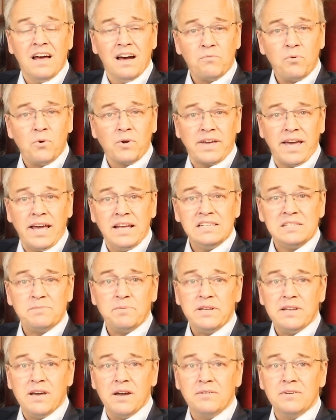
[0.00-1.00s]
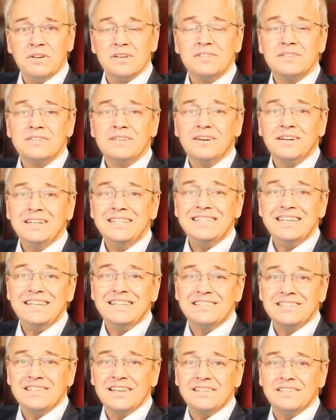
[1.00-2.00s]
of what came to be known as the
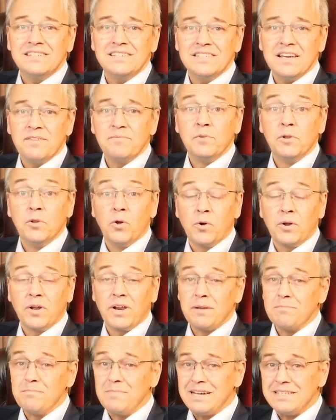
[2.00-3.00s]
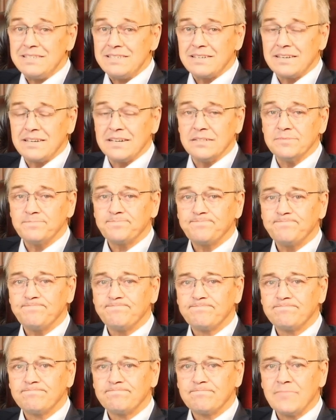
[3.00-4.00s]
1967 Locri massacre.
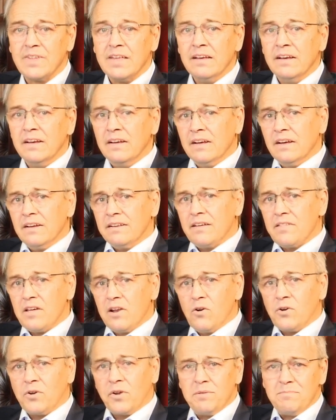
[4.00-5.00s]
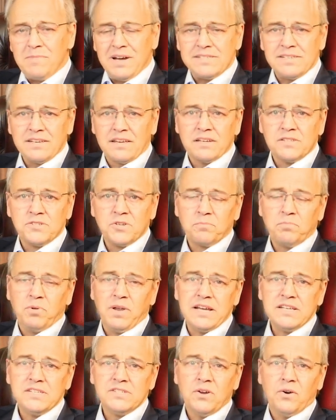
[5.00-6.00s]
Now, the Locri massacre took
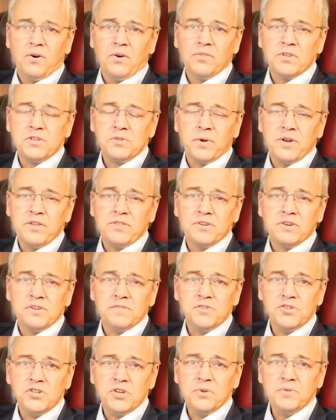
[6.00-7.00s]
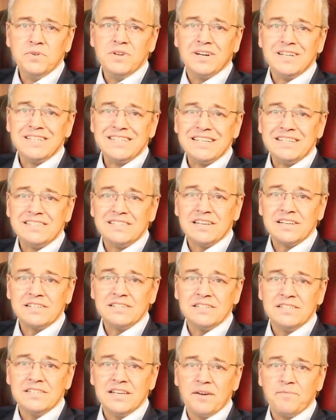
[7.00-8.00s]
place on the 23rd of June
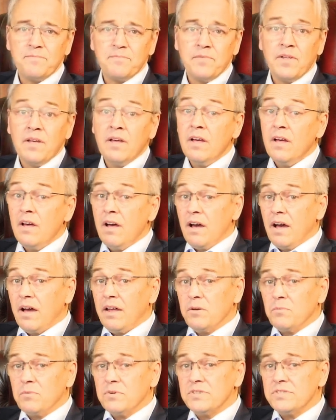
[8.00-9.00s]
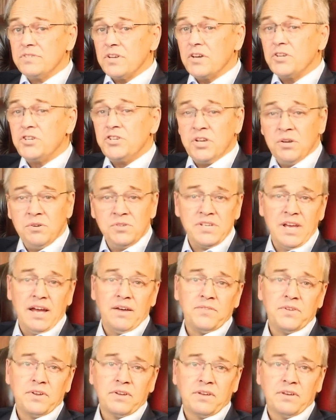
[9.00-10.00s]
1967, and it was a
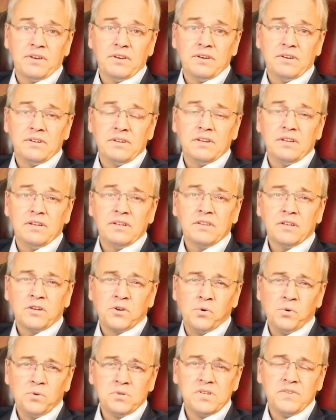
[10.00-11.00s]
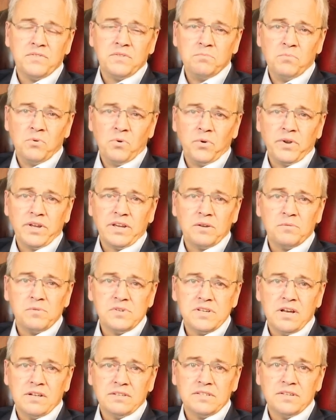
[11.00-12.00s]
shootout that occurred in the course of the morning and
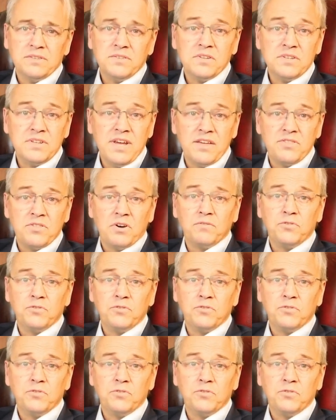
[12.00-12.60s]
resulted in the death